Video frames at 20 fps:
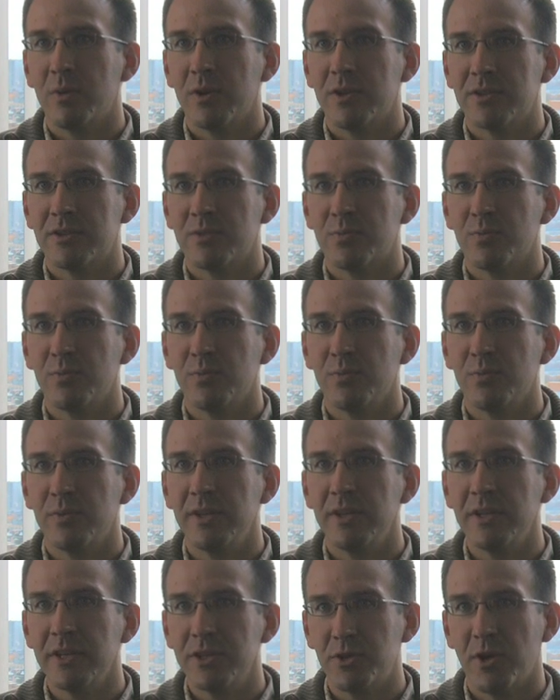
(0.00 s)
was
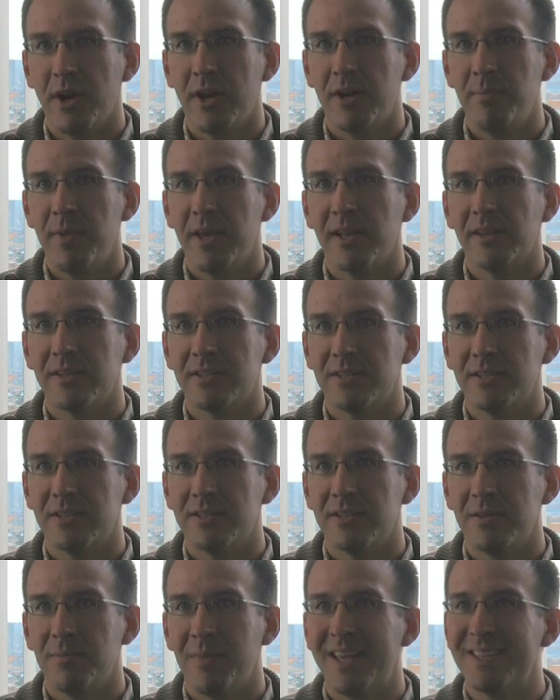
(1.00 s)
really trying to make the
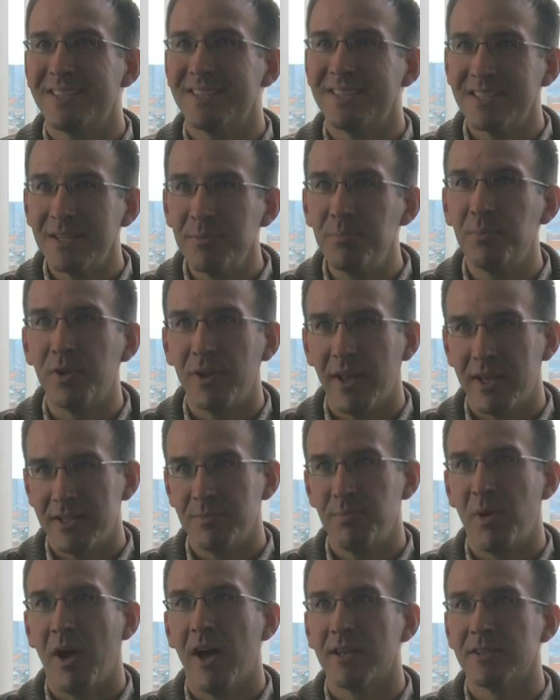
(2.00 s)
system as simple
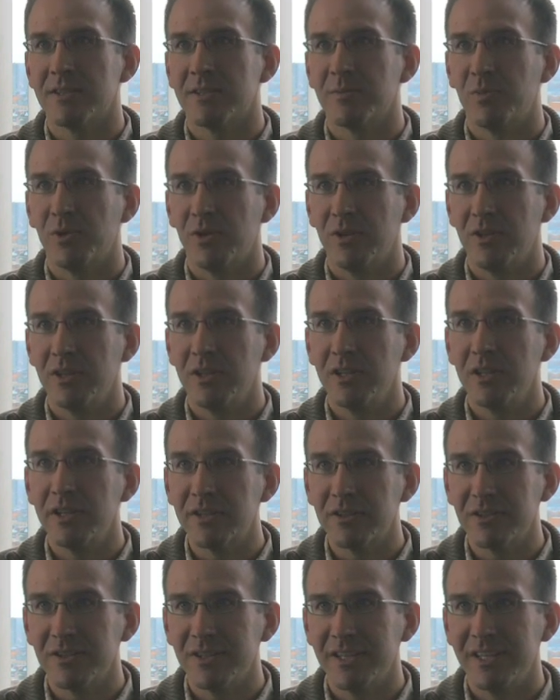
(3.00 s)
as possible.
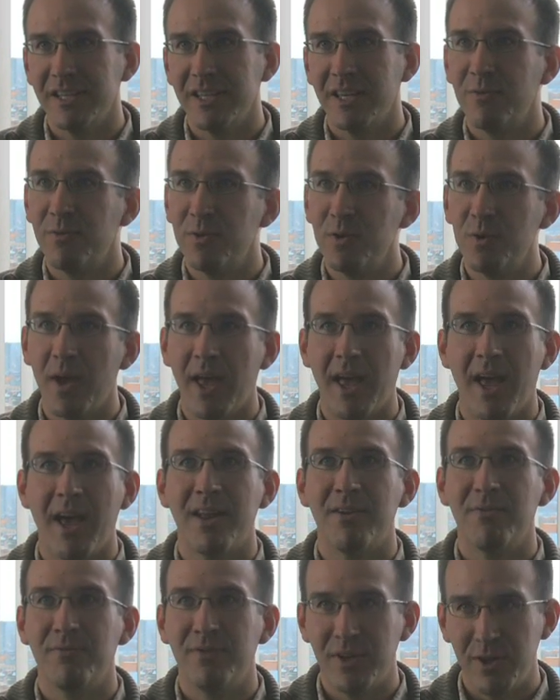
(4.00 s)
Literally, if you
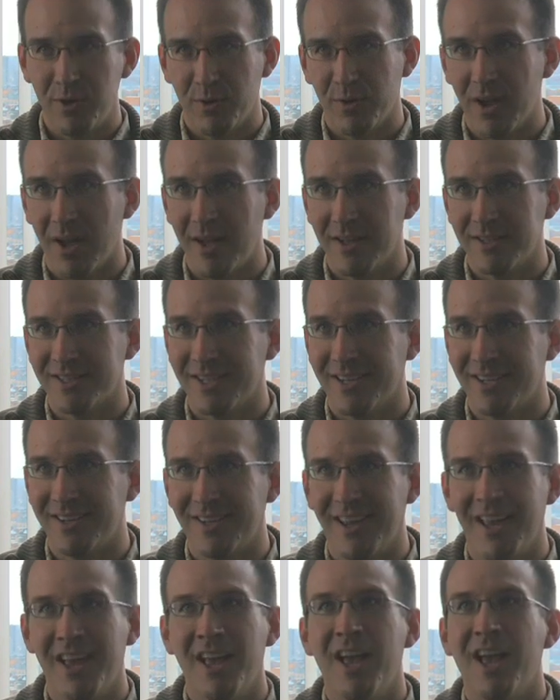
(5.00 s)
had video content,
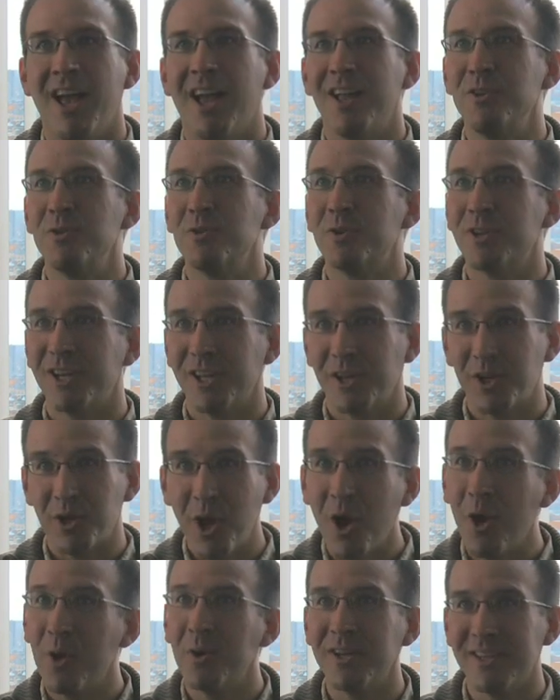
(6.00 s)
and you could
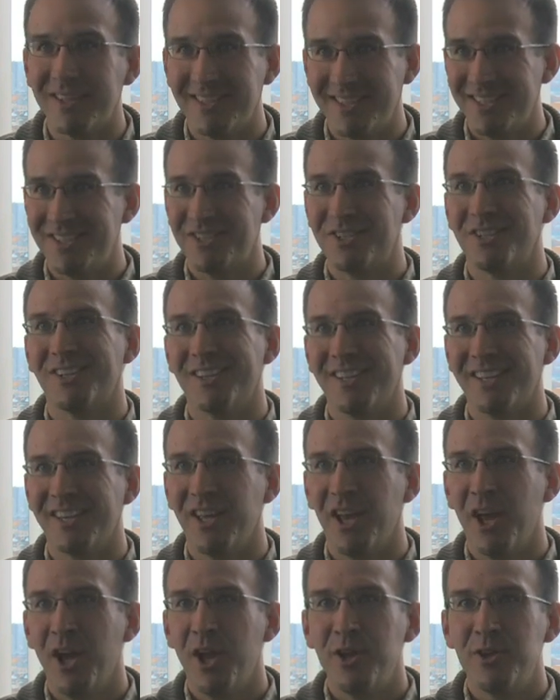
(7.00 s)
encode it
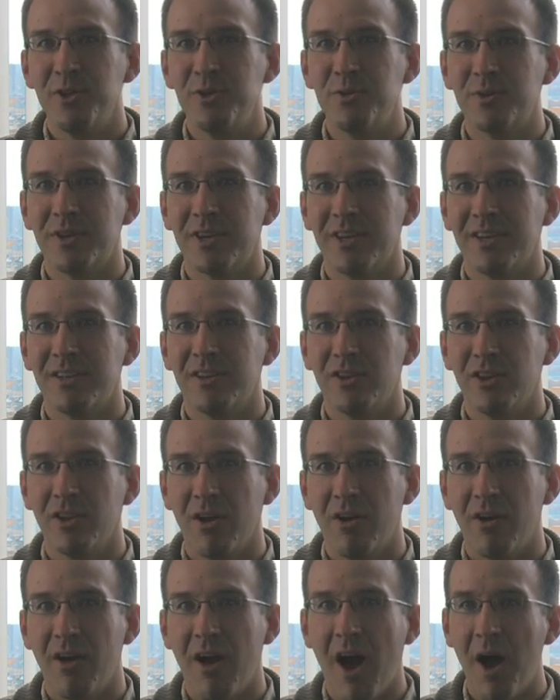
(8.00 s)
digitally. You could
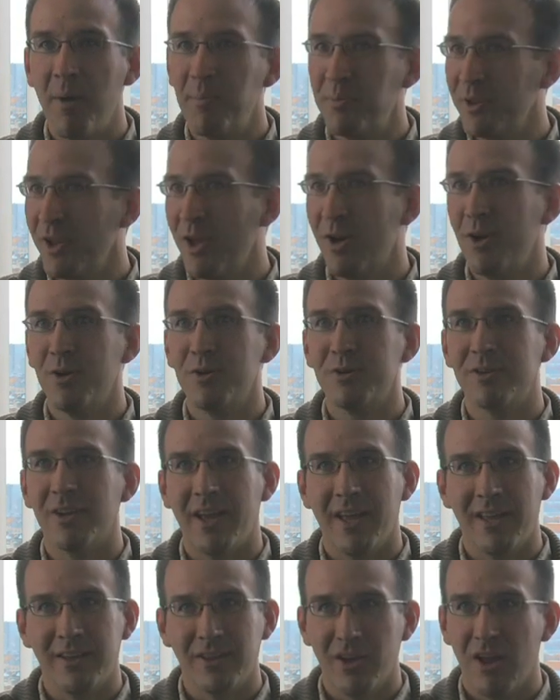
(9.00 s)
upload
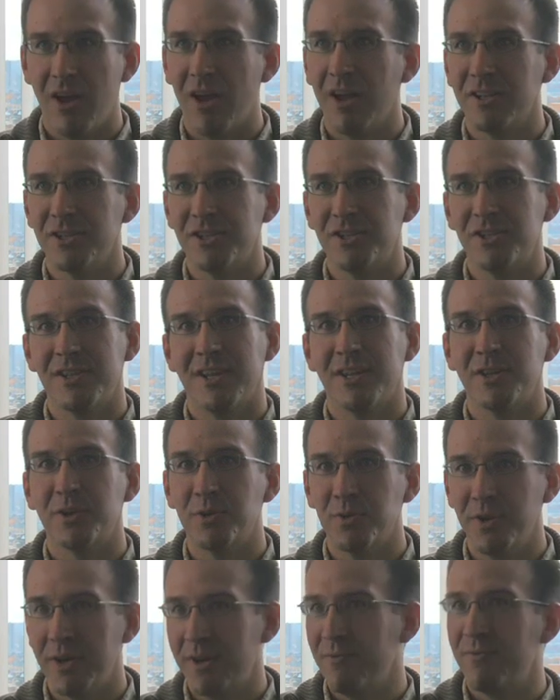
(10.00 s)
and launch and
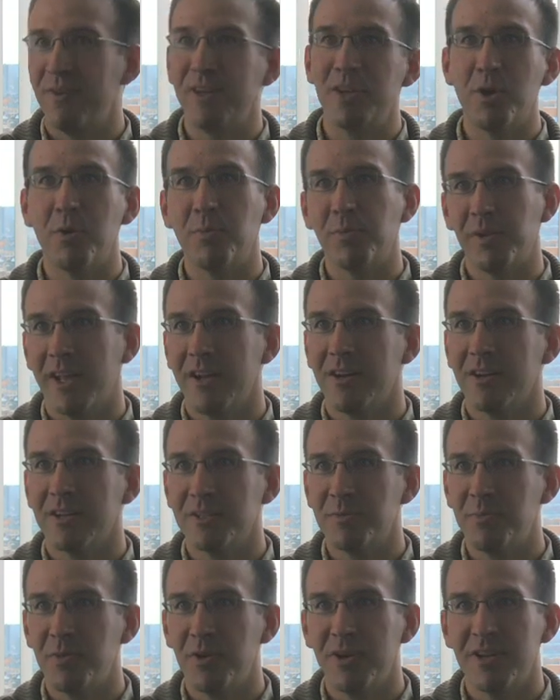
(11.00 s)
create a video player
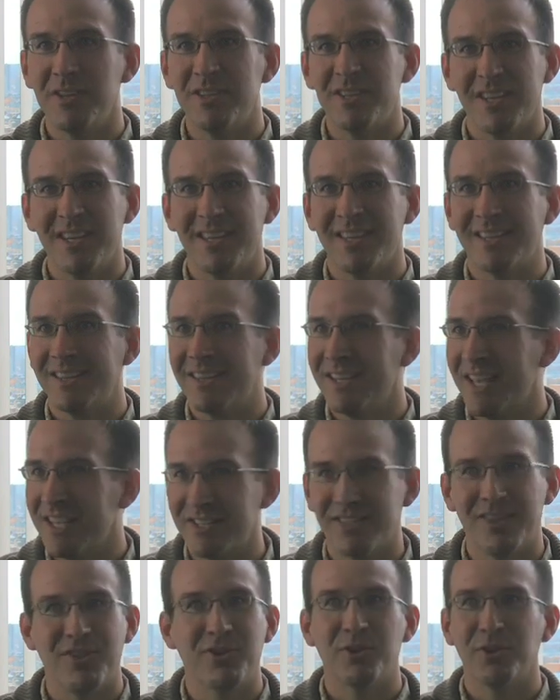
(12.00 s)
experience in
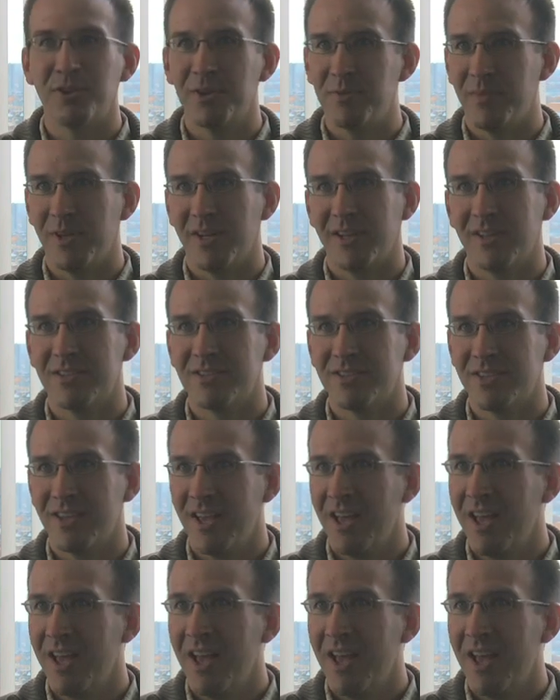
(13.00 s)
less than 30 minutes.